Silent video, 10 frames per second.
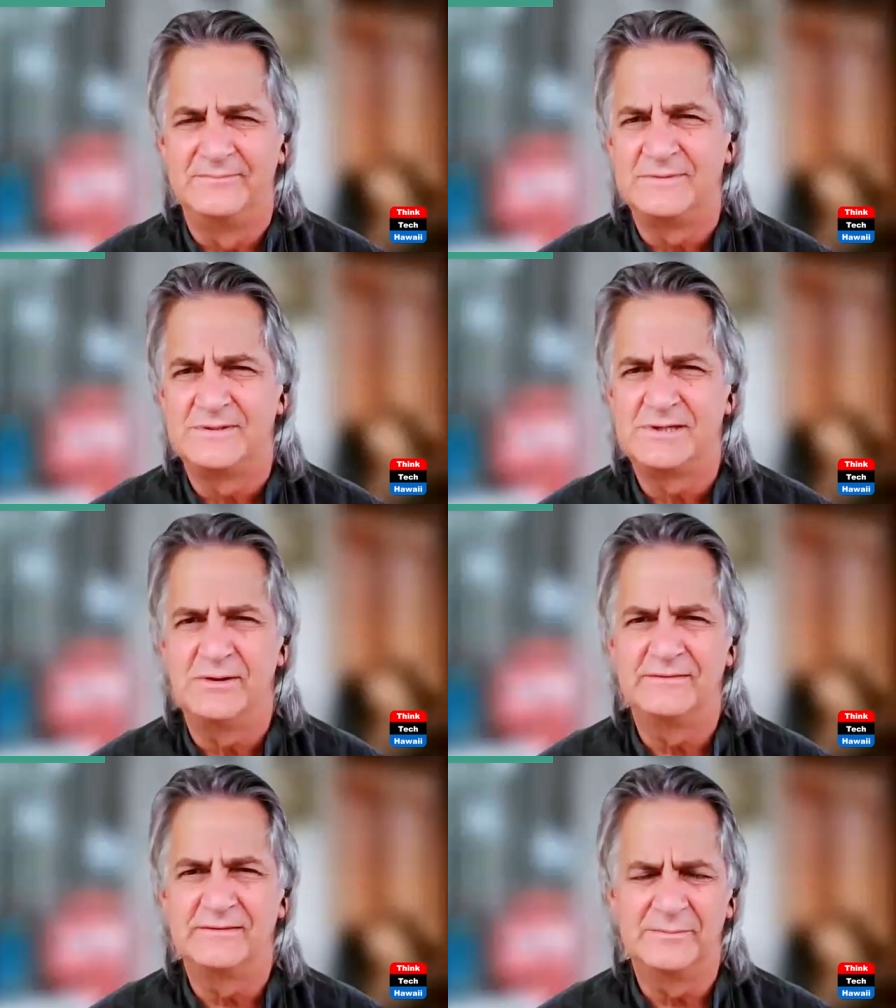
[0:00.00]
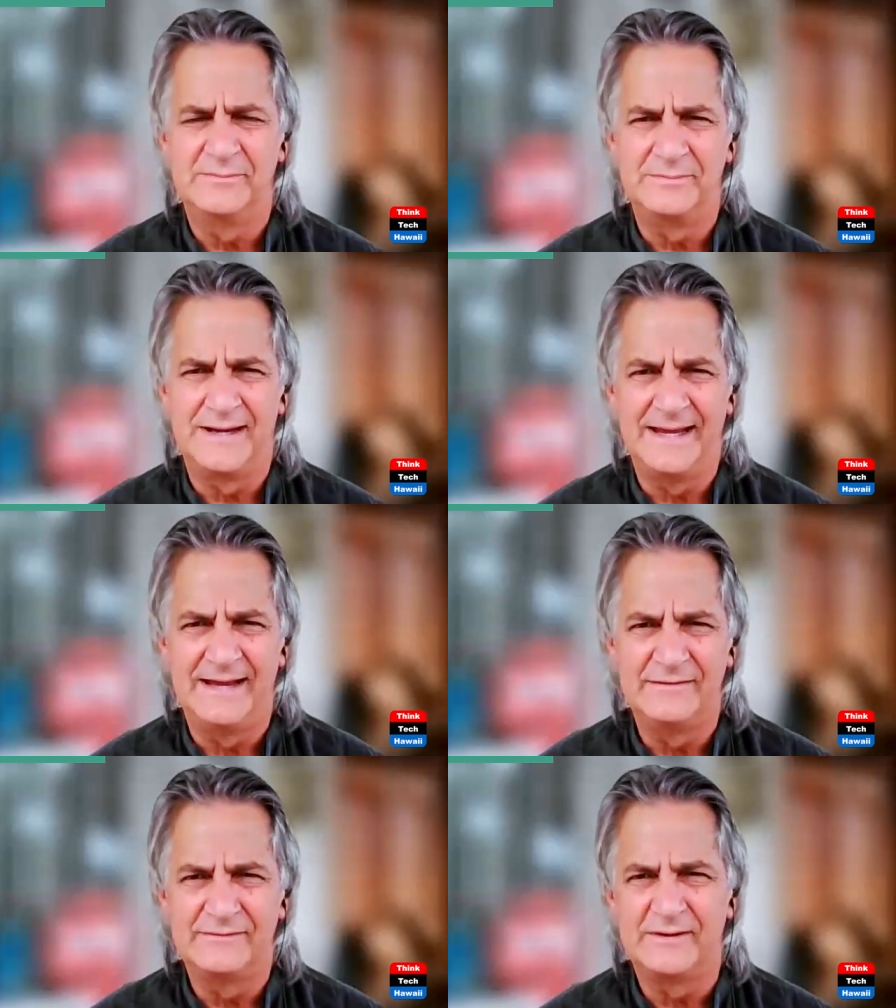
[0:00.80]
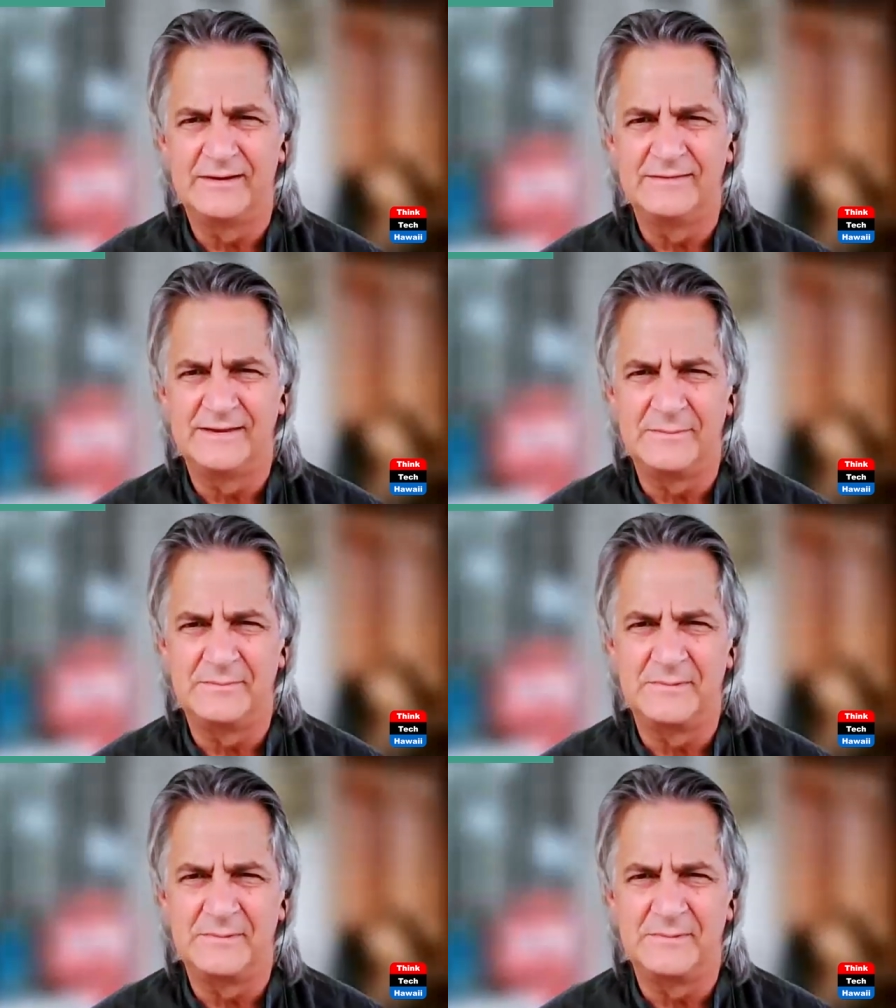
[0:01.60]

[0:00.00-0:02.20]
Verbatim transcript: shows a little bit my hand as far as I'm